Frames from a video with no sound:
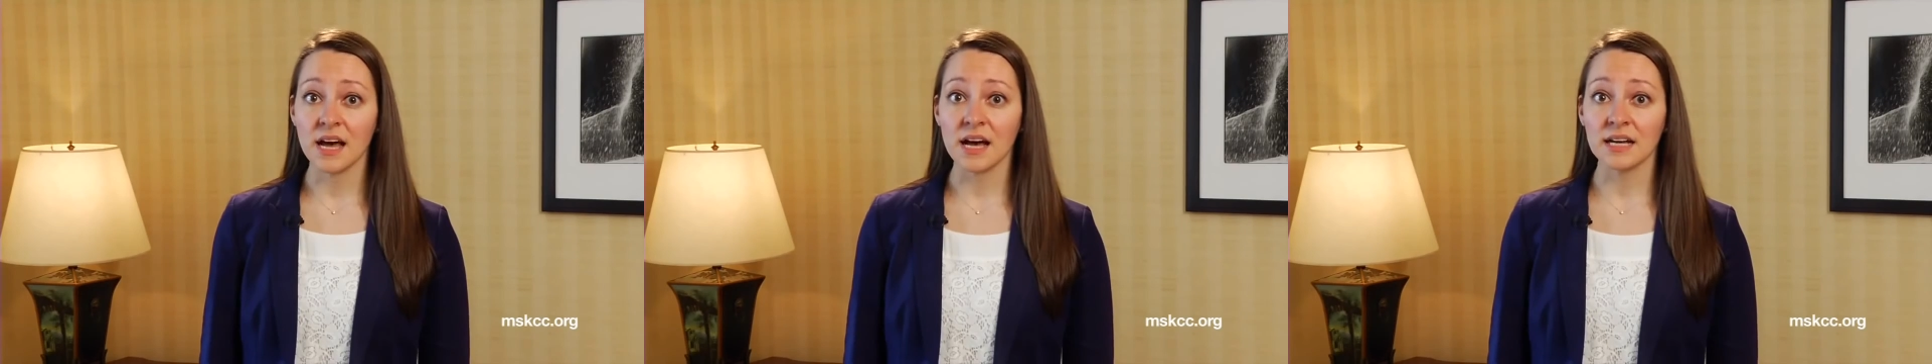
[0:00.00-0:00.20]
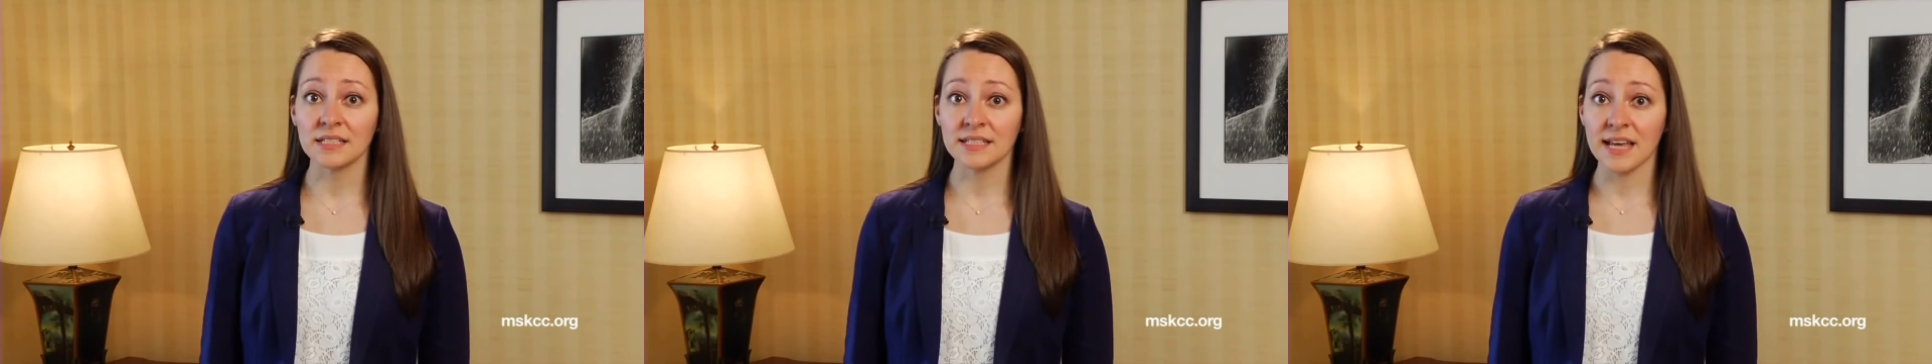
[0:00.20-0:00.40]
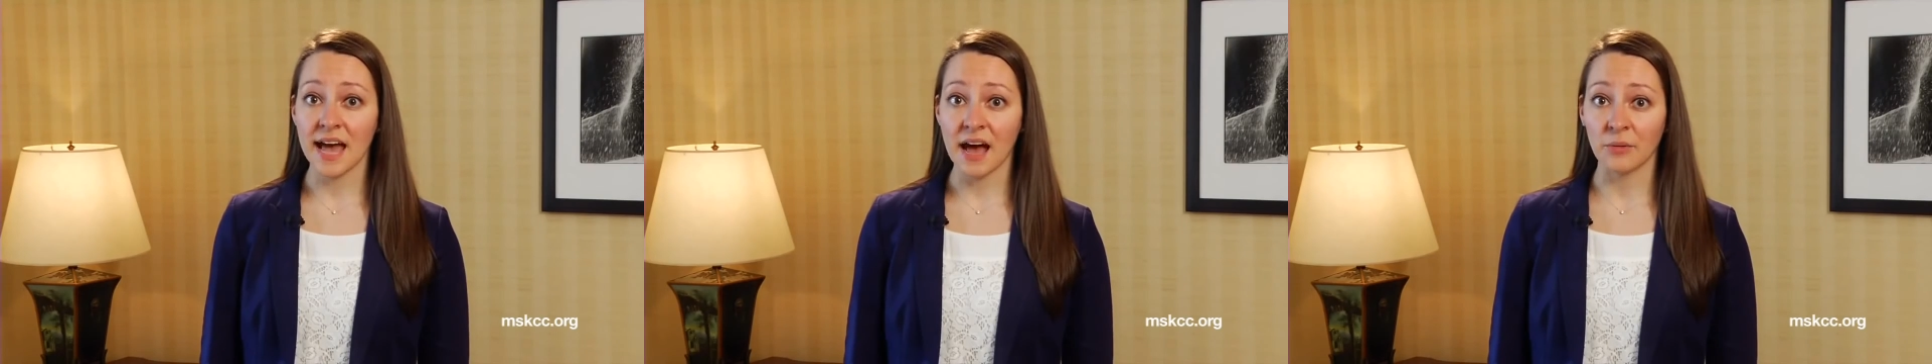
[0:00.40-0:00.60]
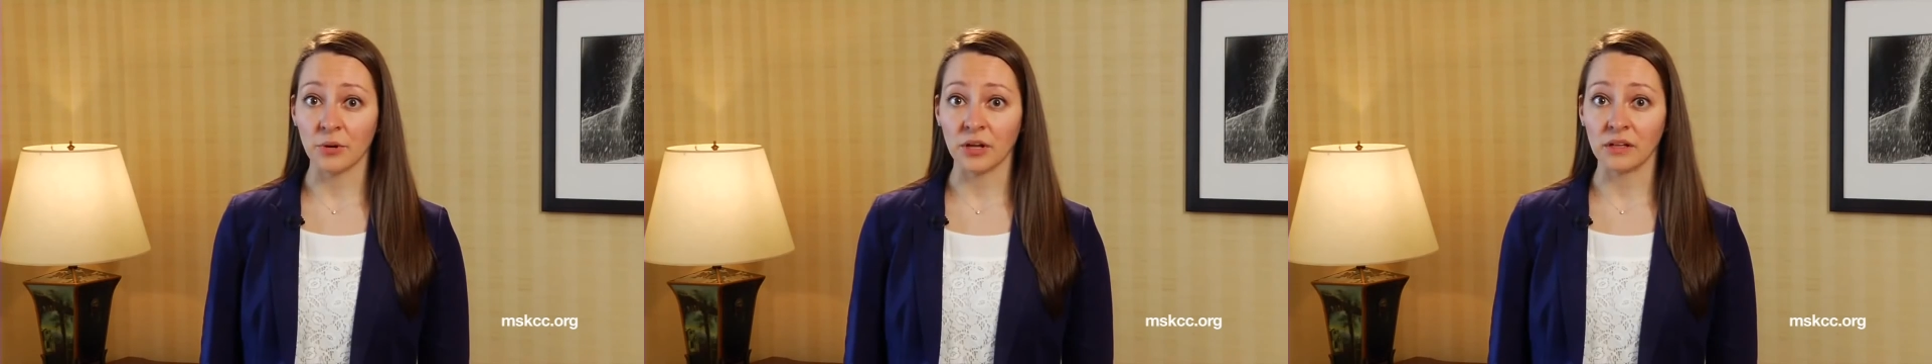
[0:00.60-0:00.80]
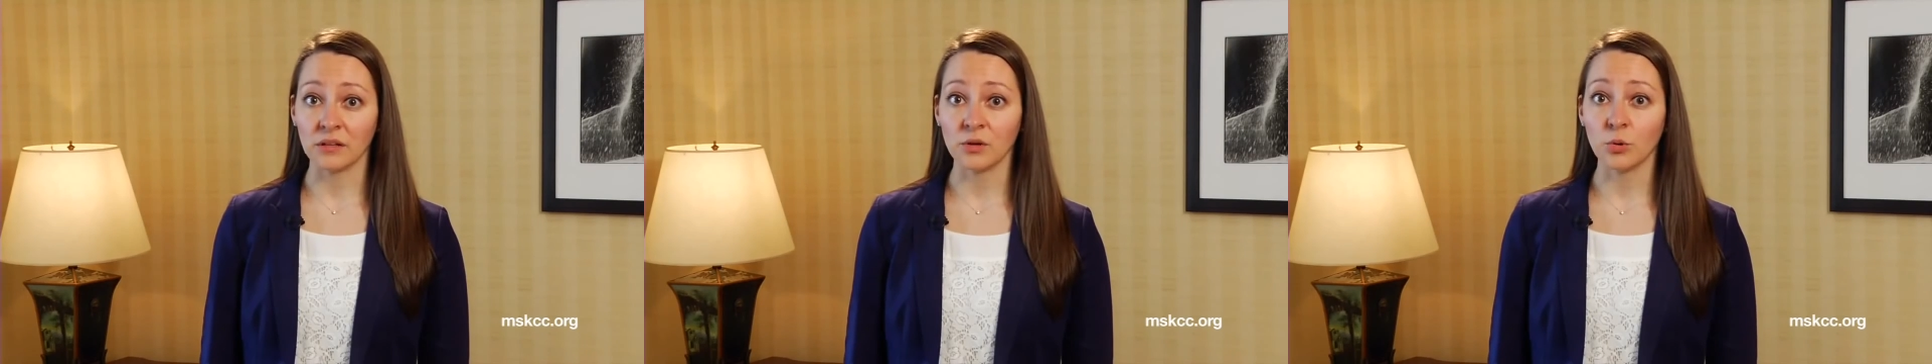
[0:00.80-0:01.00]
a
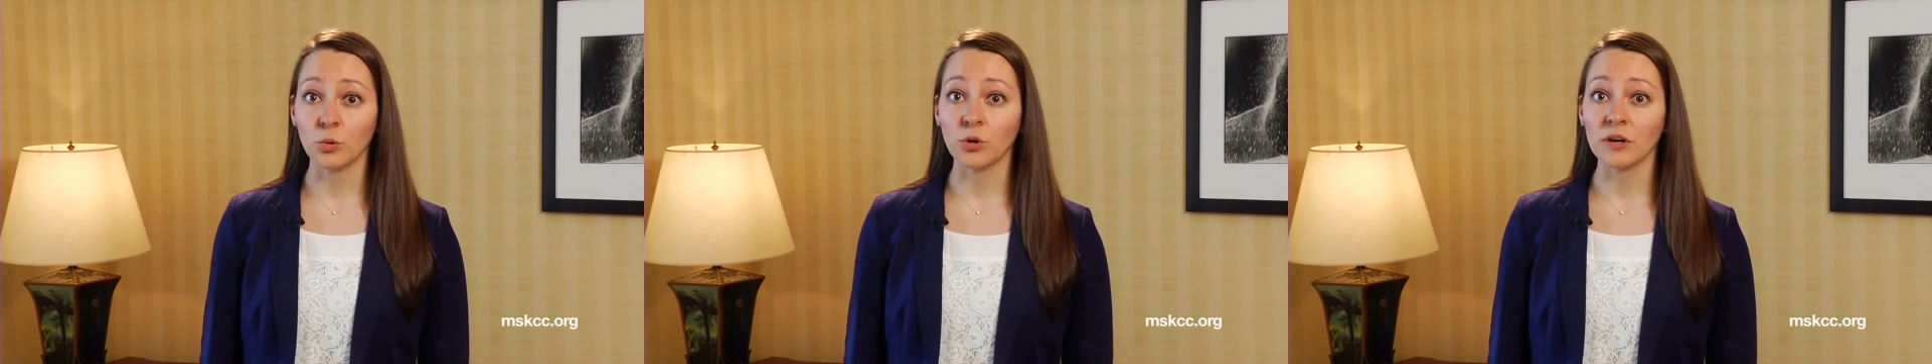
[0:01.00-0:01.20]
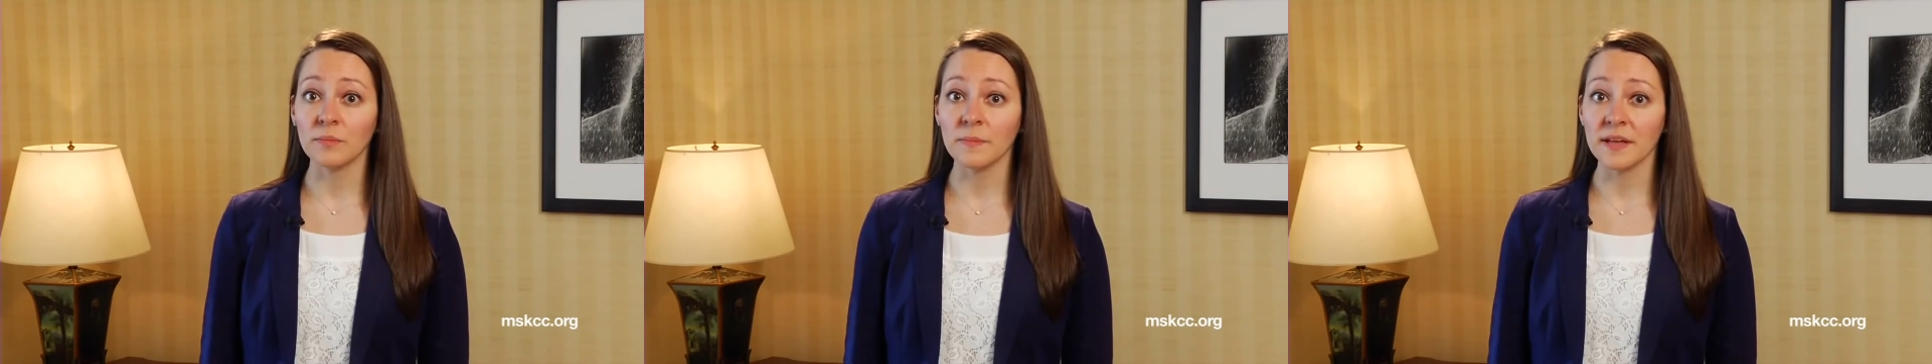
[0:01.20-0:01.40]
towel, or